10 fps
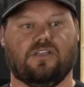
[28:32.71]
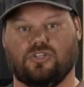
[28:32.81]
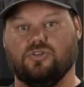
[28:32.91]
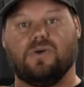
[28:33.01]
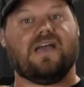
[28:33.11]

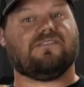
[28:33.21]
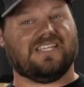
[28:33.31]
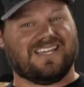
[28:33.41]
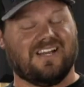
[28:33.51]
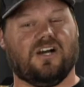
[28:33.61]
you having to
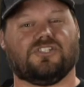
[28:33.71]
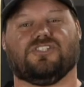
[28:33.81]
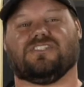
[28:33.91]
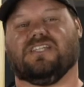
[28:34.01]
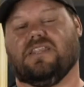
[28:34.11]

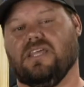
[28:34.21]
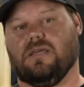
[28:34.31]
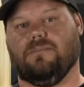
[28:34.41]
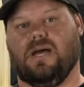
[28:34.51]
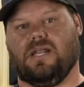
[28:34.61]
consciously think
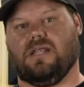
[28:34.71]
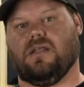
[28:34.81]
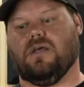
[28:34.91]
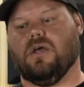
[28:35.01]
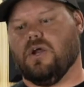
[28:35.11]
about it,
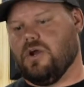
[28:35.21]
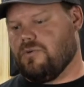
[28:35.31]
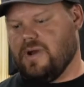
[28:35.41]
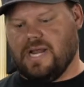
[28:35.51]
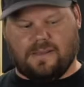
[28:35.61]
right?